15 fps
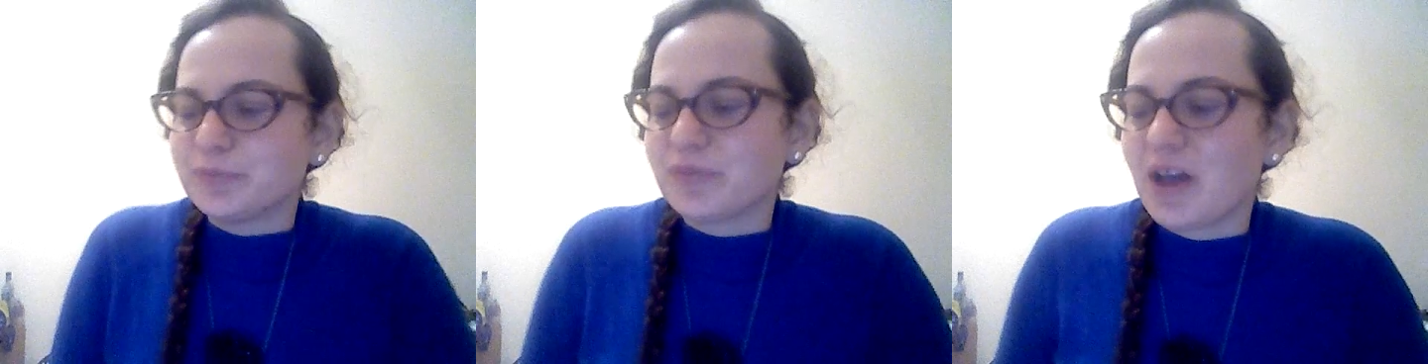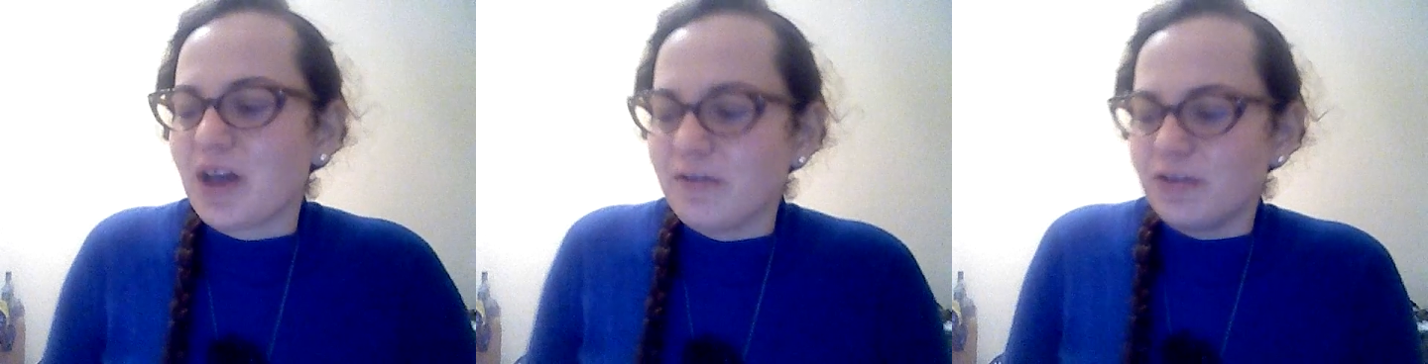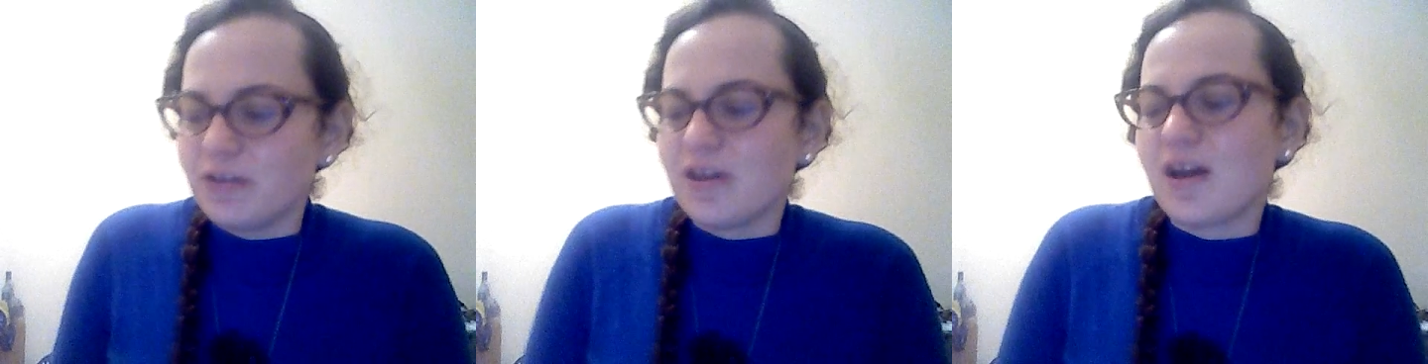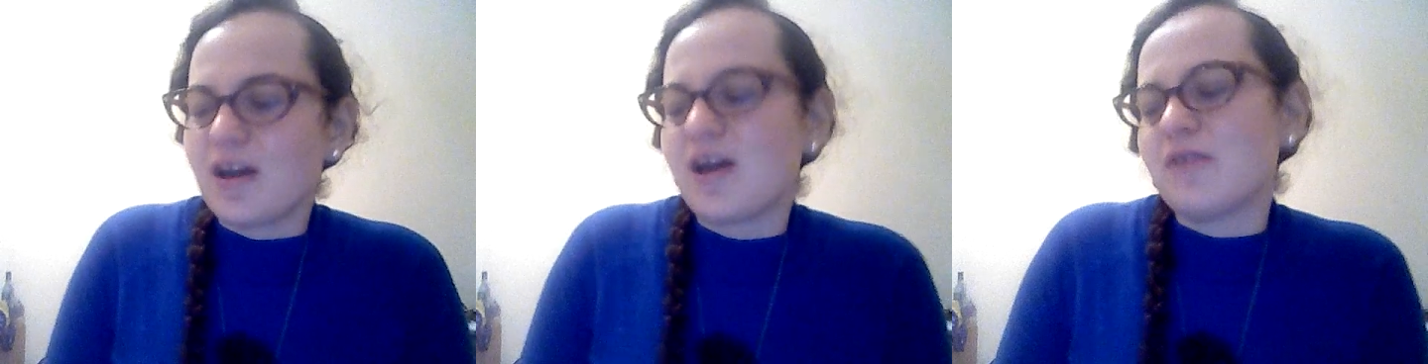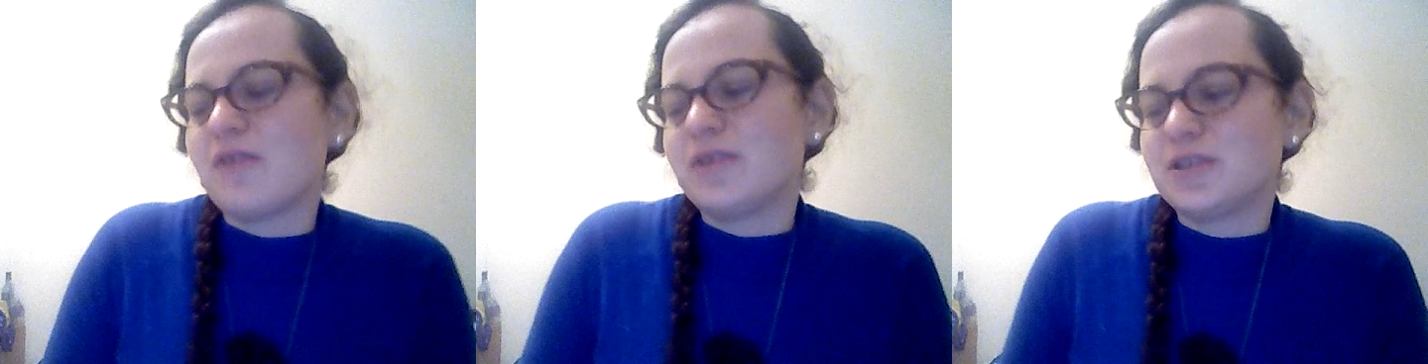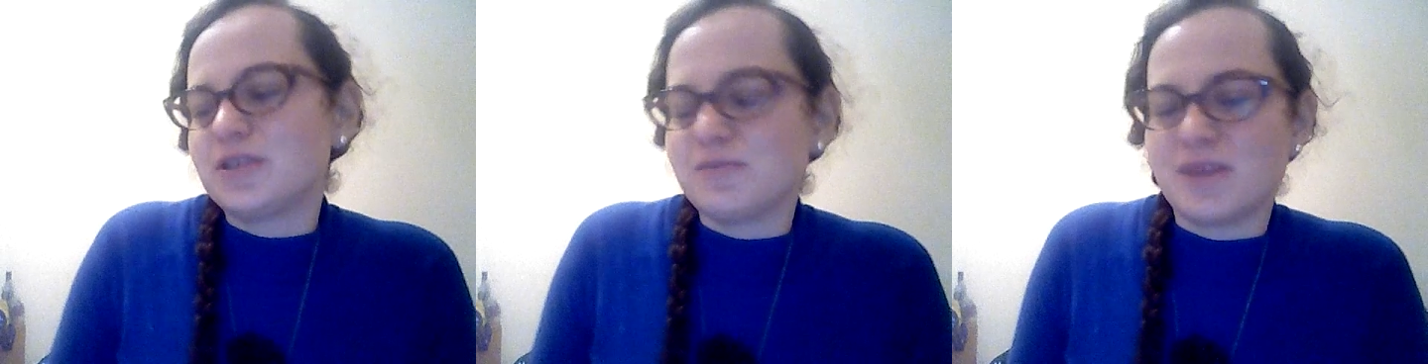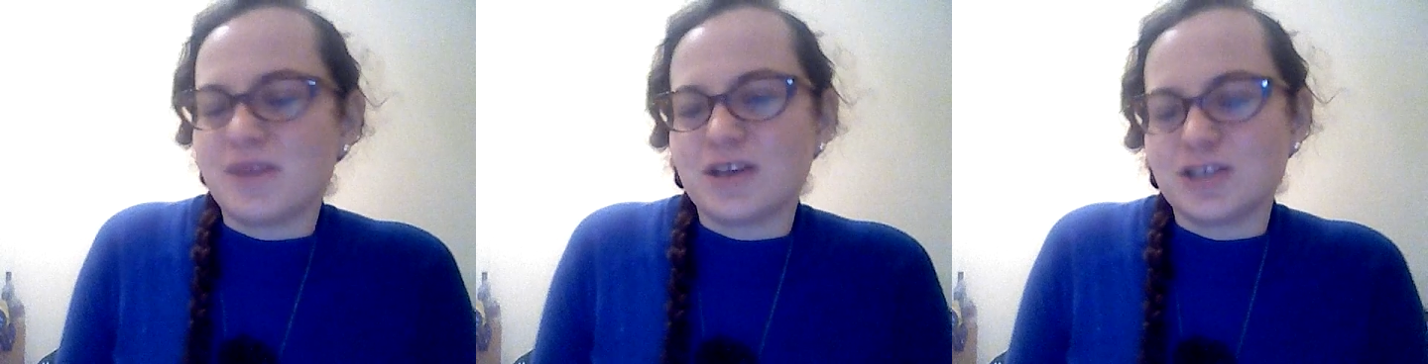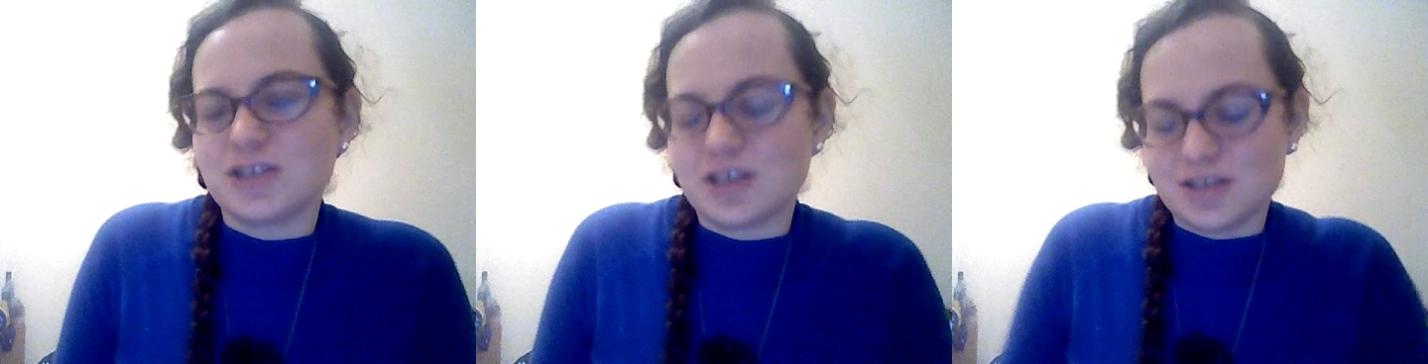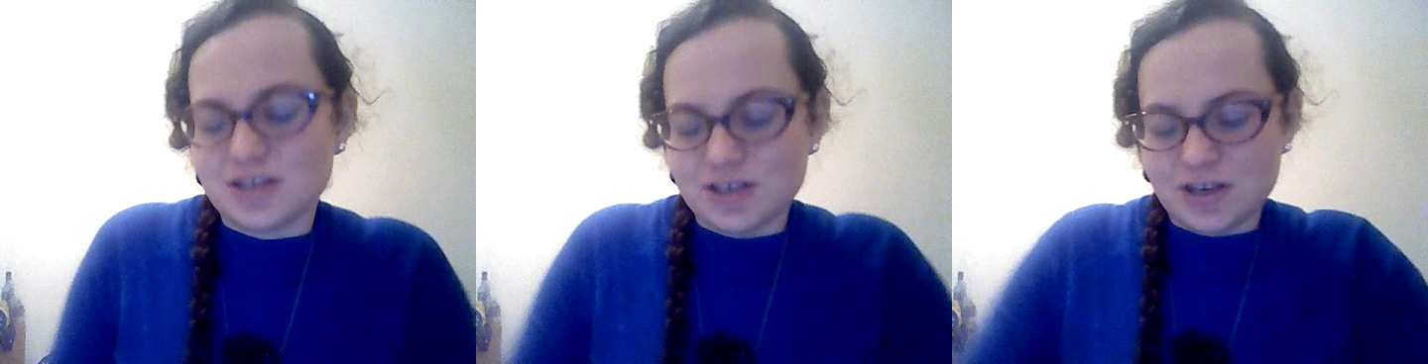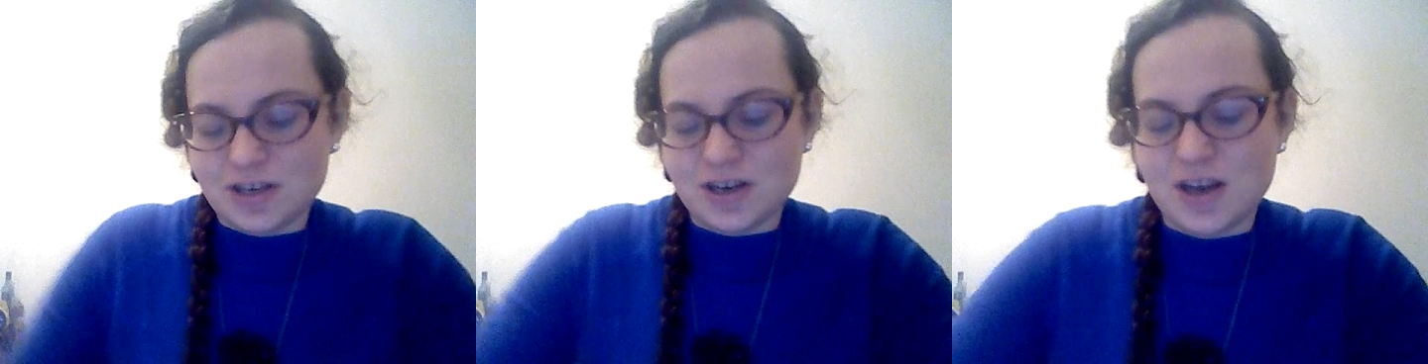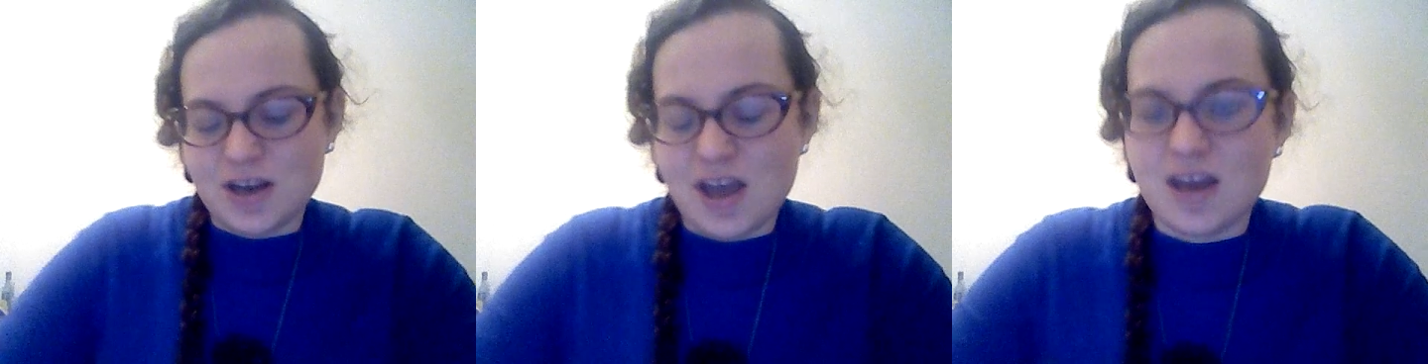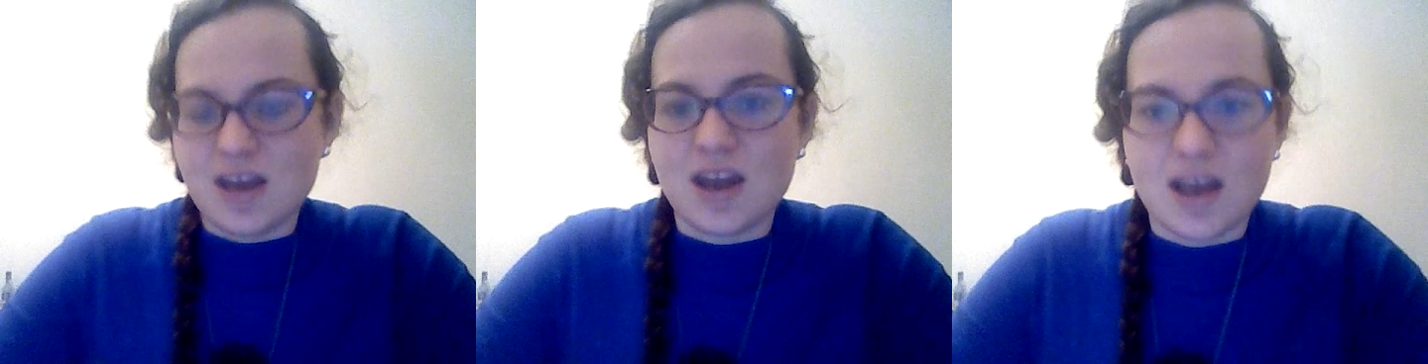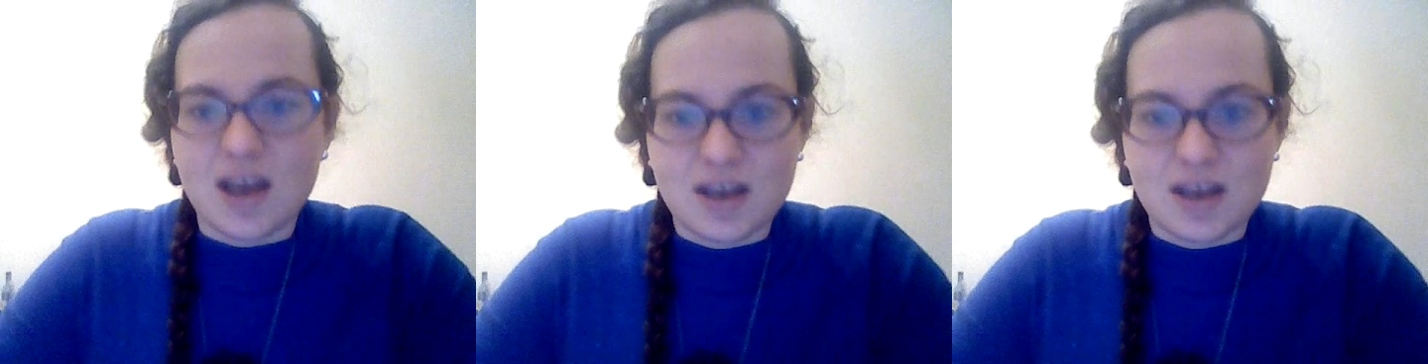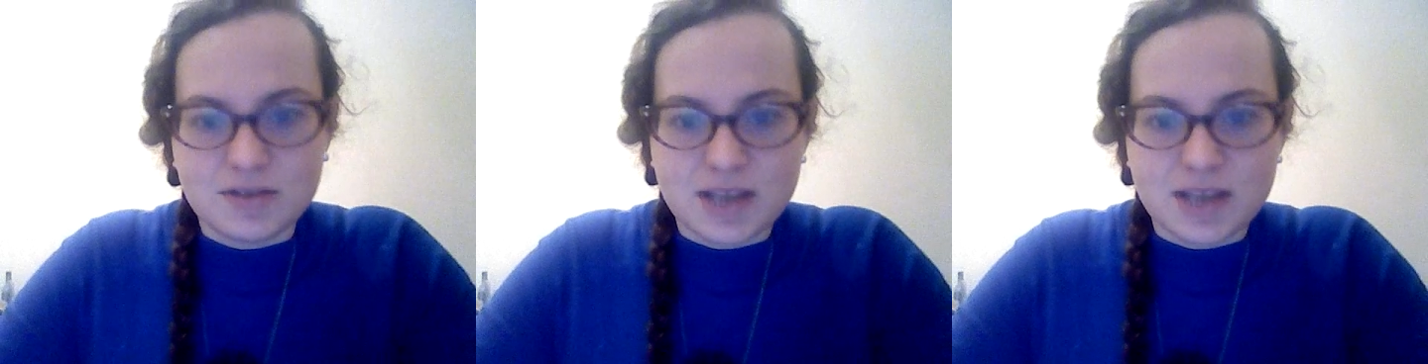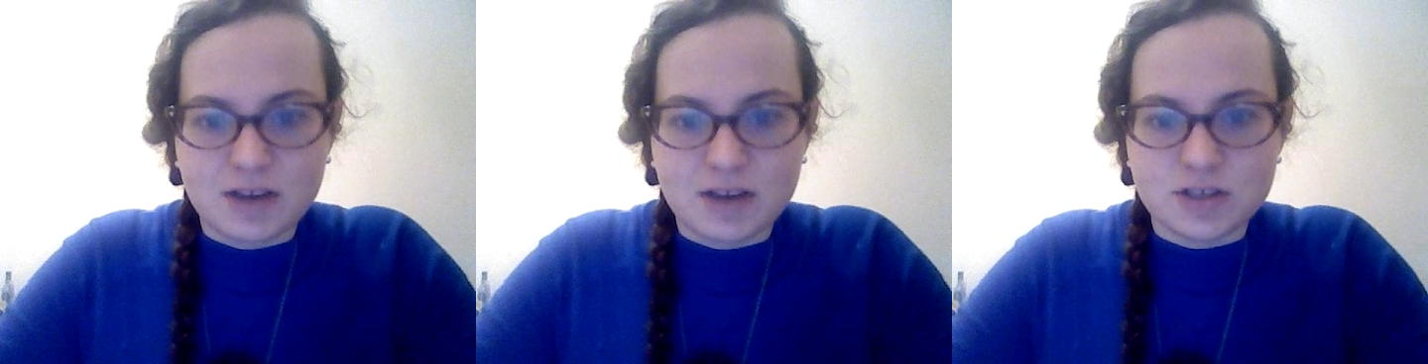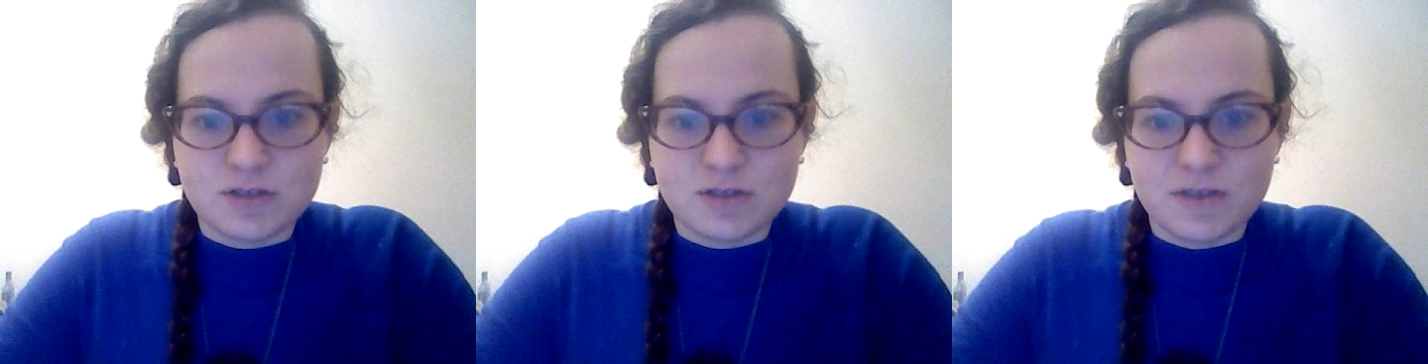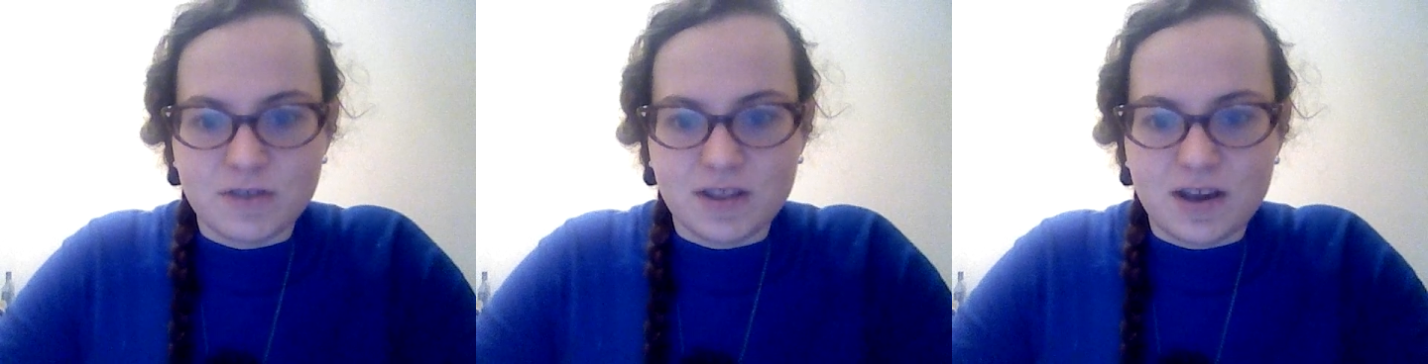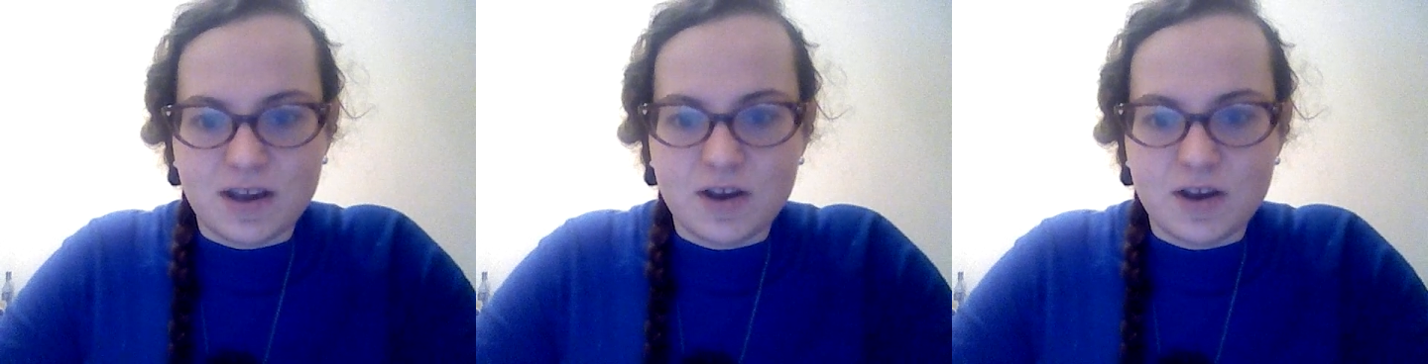After that, I went to Manchester, and I was couch surfing there.